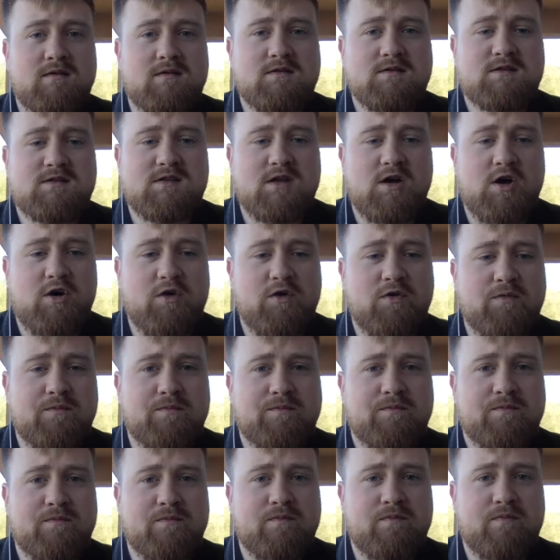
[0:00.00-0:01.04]
So
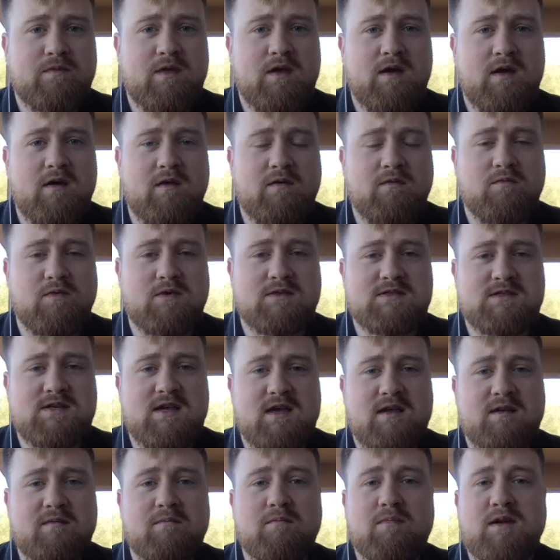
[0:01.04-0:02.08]
yeah, once
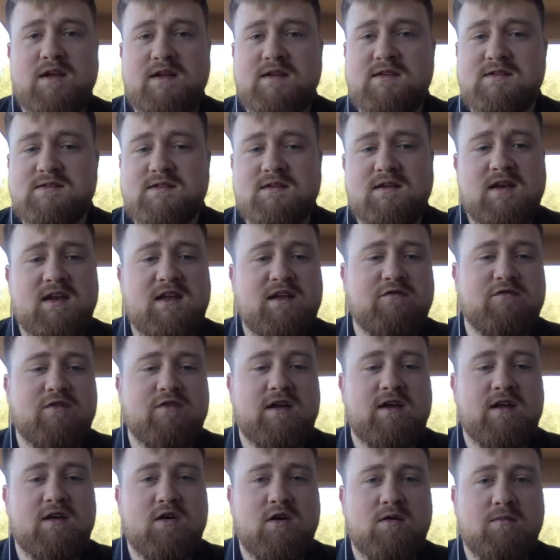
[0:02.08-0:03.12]
again, please leave
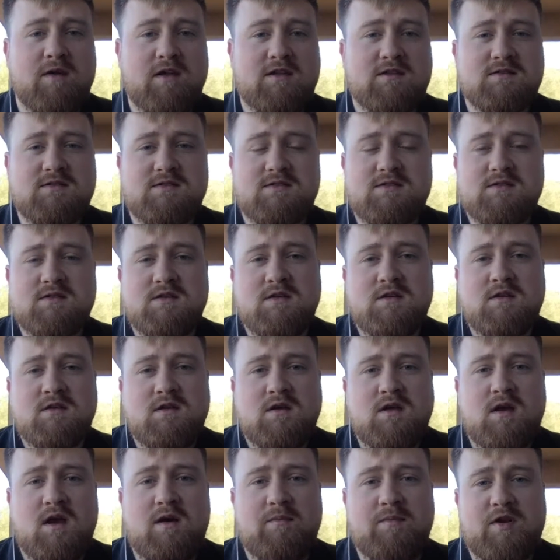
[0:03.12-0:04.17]
any comments
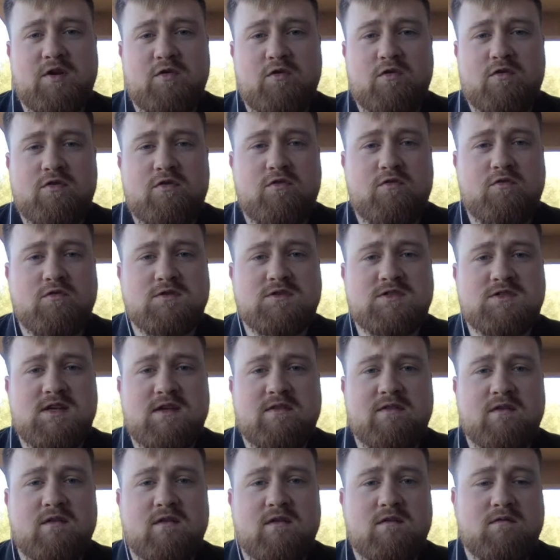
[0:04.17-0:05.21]
and your thoughts
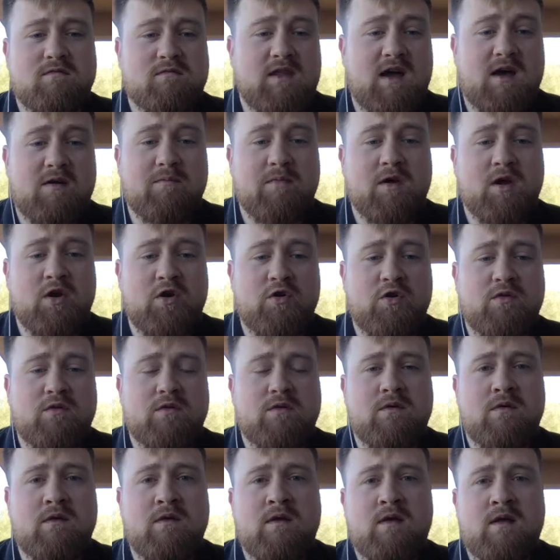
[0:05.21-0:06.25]
down below.
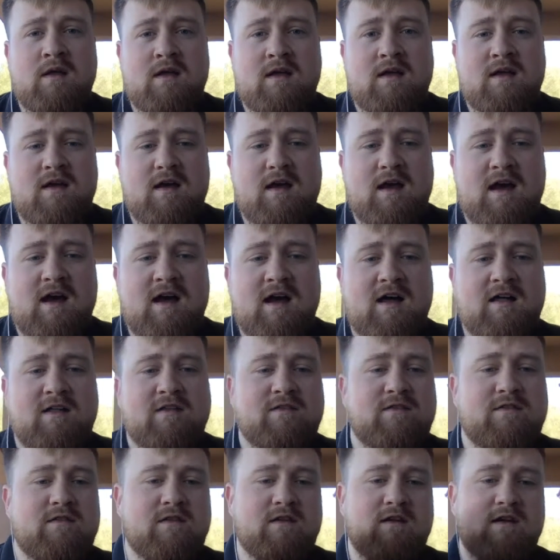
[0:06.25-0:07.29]

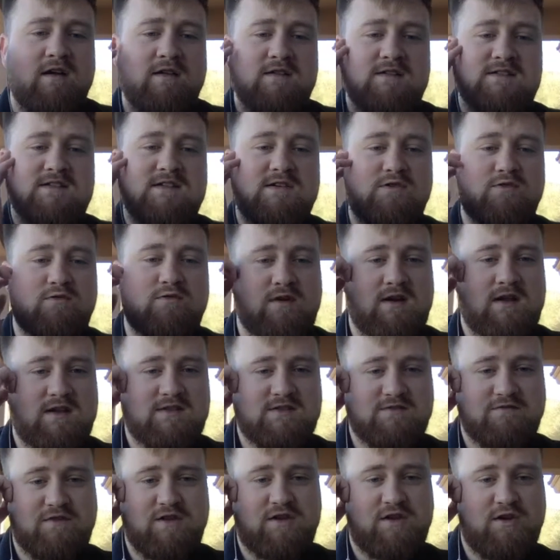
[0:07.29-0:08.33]
And until
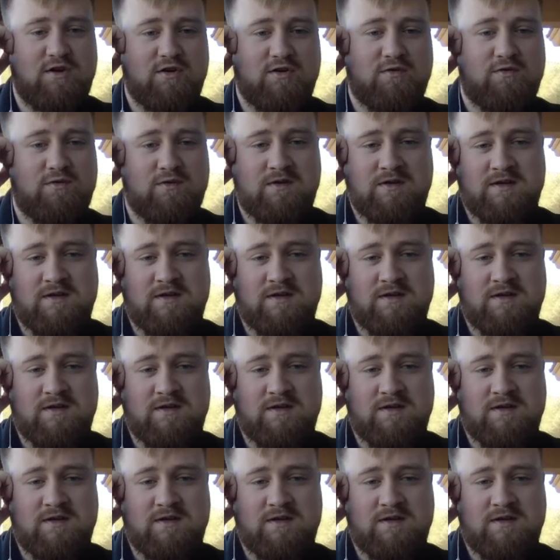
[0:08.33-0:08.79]
next video,